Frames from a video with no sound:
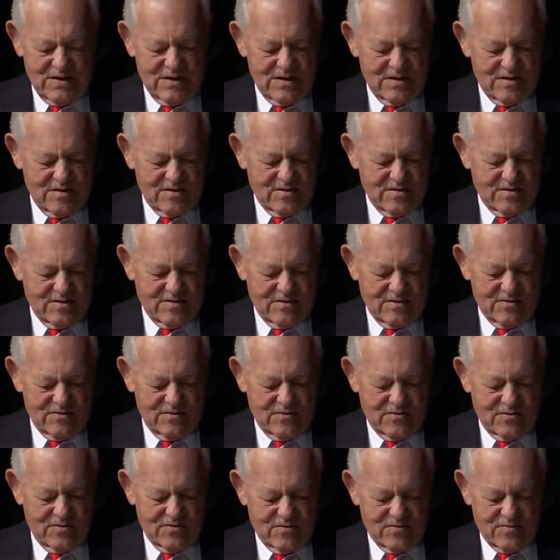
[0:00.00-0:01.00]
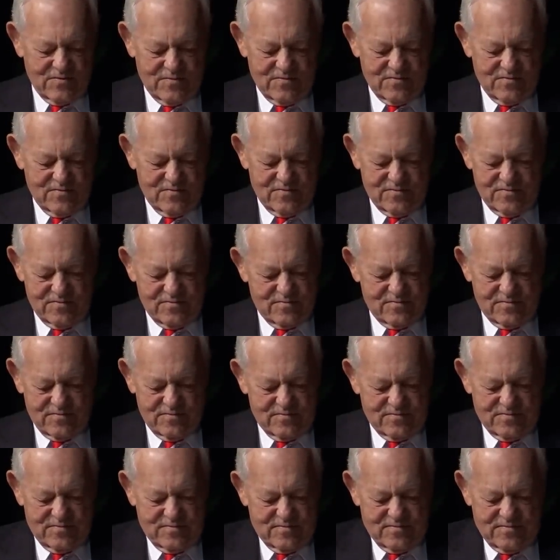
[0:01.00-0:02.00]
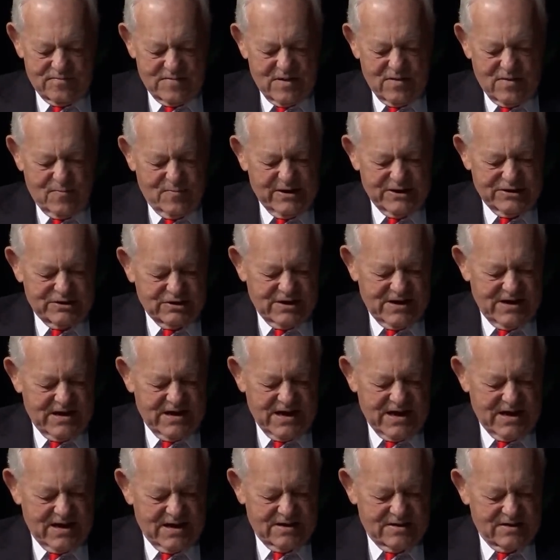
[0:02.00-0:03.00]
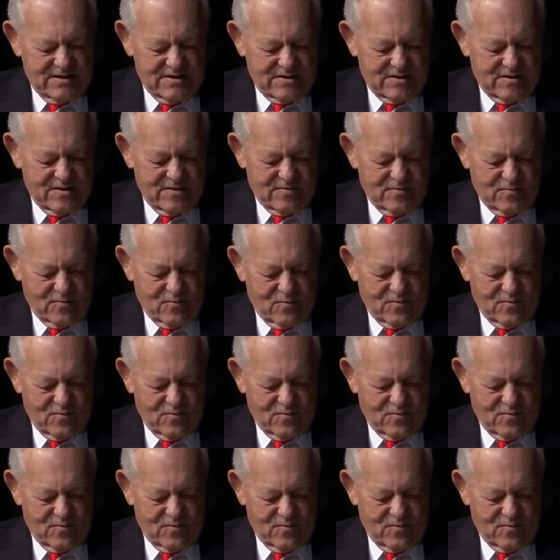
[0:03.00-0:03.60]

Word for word: uh, your LBJ had uh,